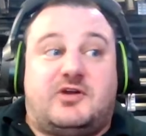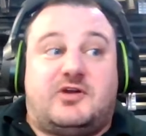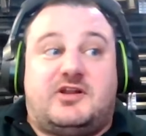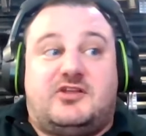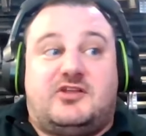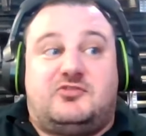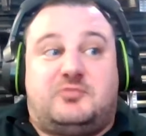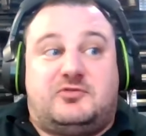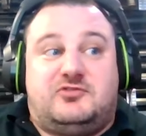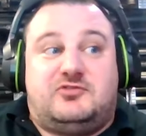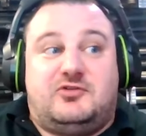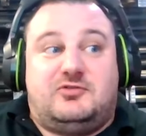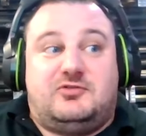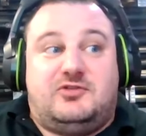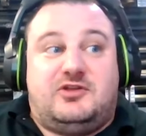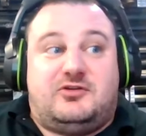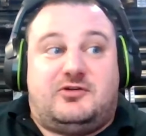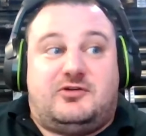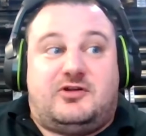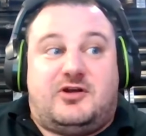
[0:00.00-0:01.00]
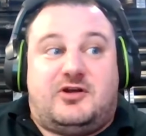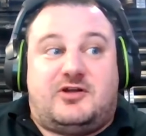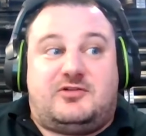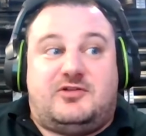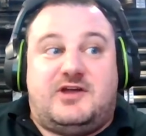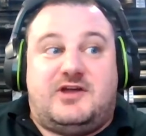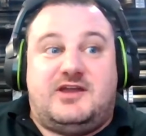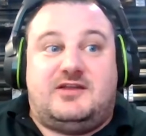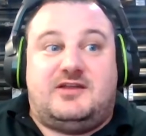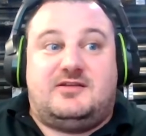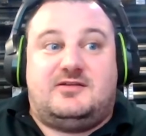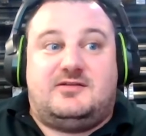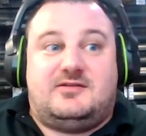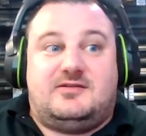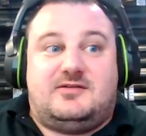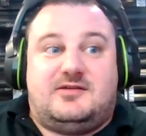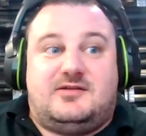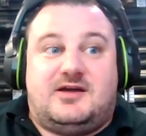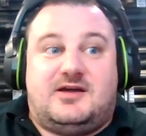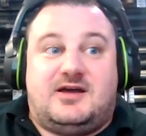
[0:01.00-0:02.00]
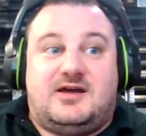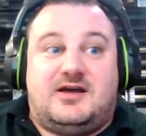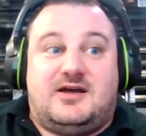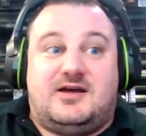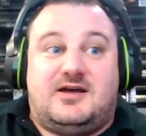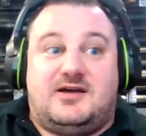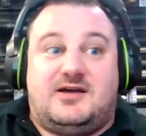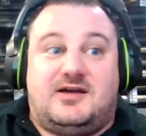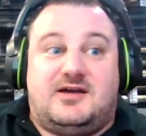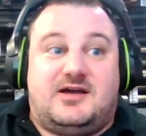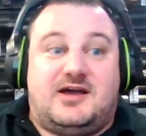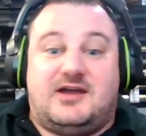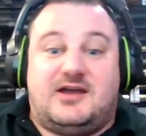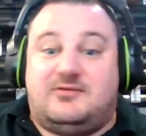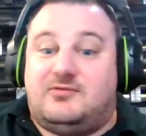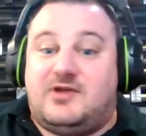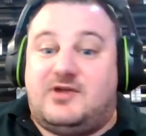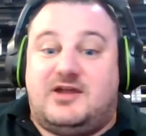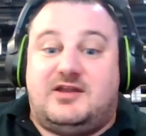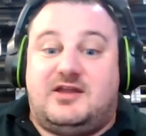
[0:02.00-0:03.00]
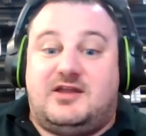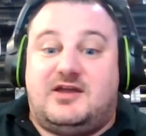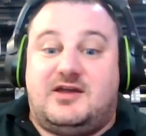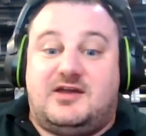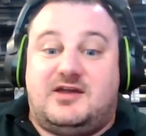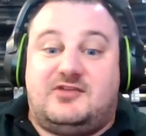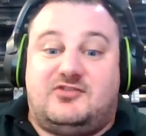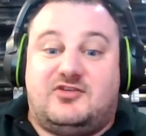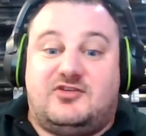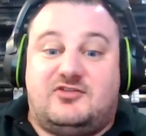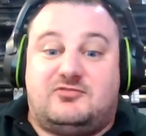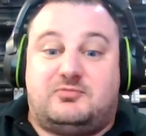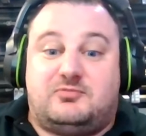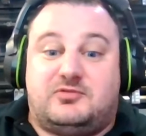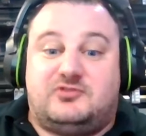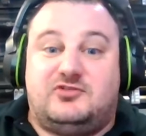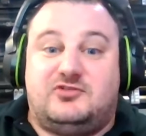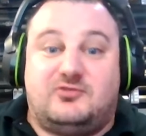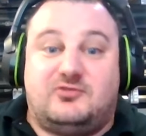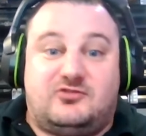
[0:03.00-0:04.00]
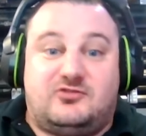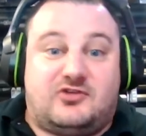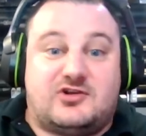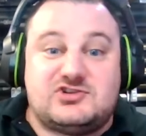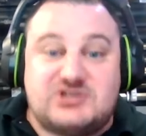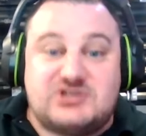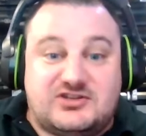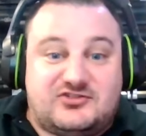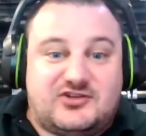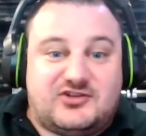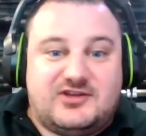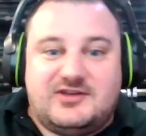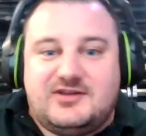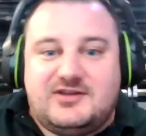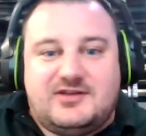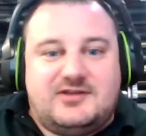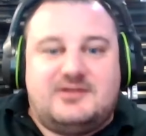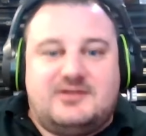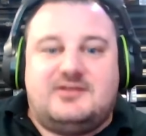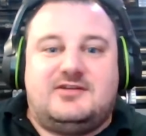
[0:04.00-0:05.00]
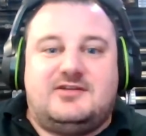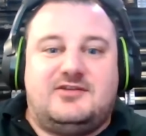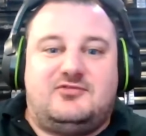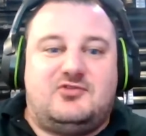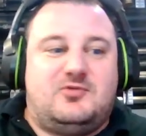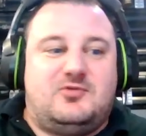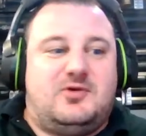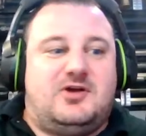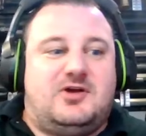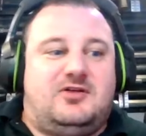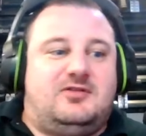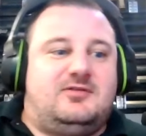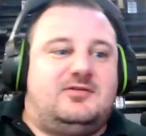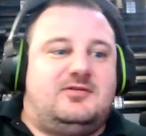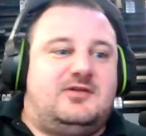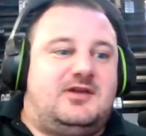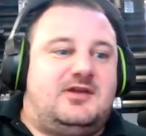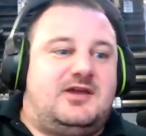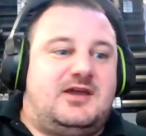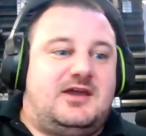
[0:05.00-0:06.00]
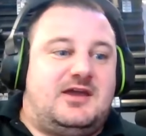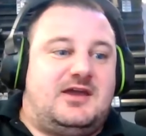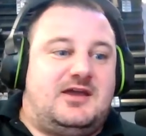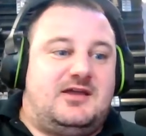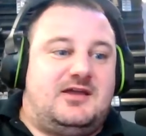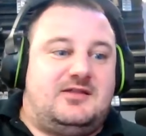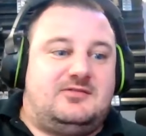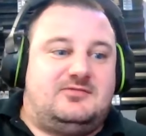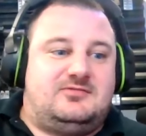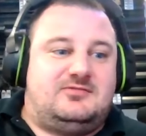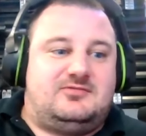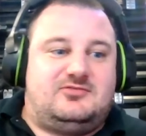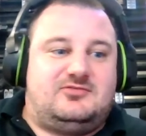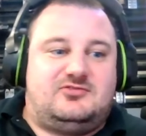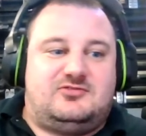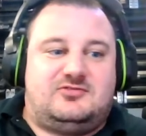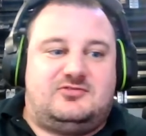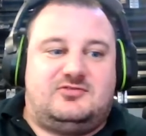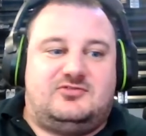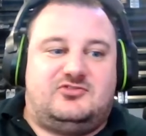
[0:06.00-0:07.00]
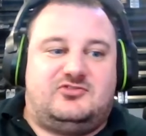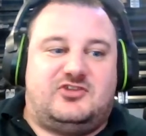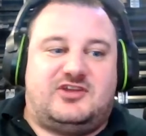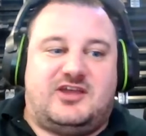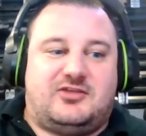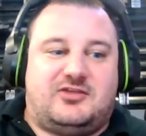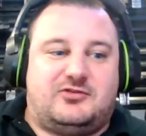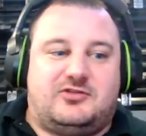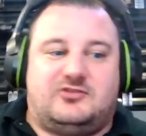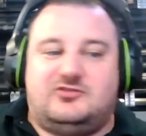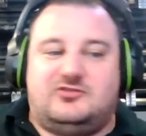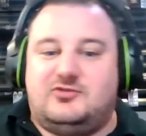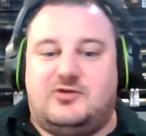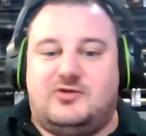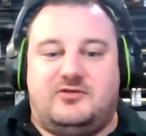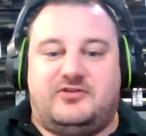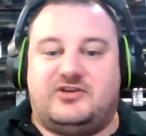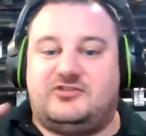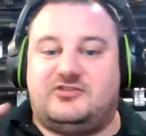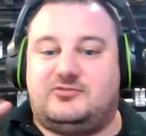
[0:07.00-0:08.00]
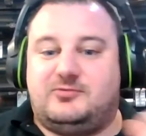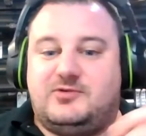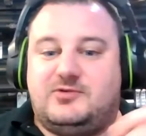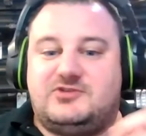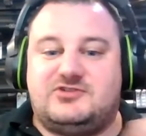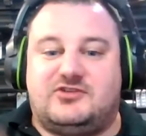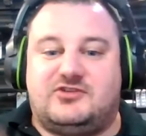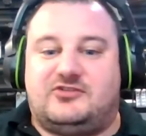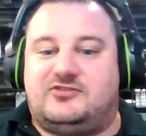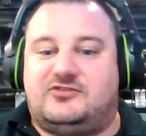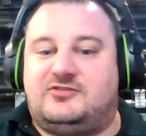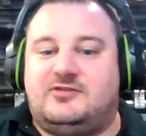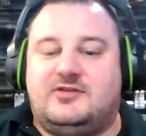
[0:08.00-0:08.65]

running as platoon leader at ArcLight. Uh, I ran as his platoon sergeant, if you will, and yep. together the two of us, we just